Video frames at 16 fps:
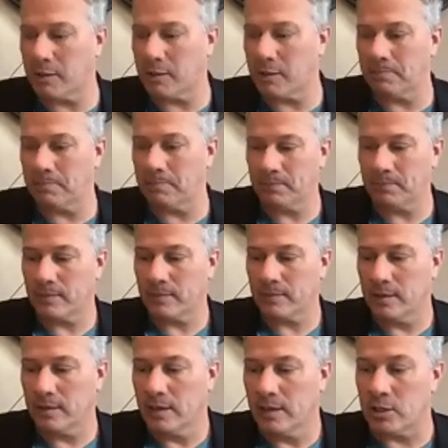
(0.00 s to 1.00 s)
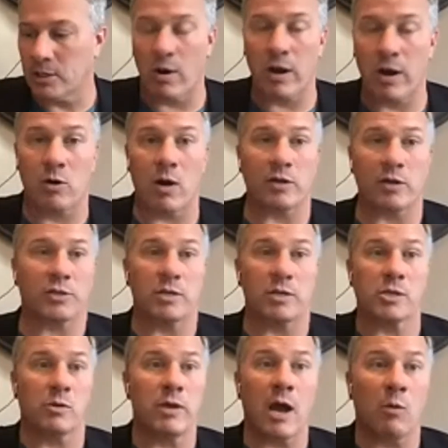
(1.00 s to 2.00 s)
But it's a great question.
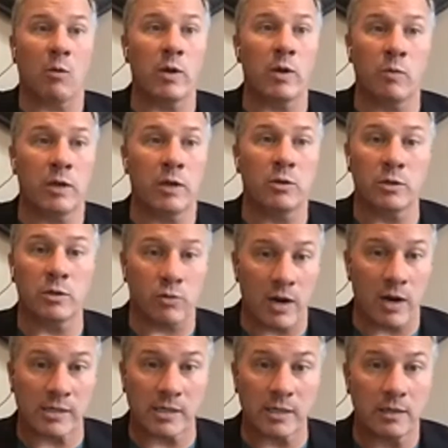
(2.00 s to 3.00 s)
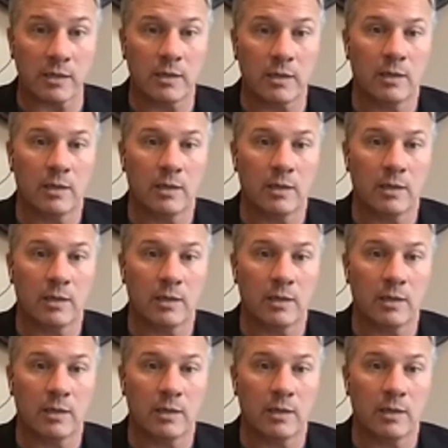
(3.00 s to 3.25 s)
So yeah, we do address it.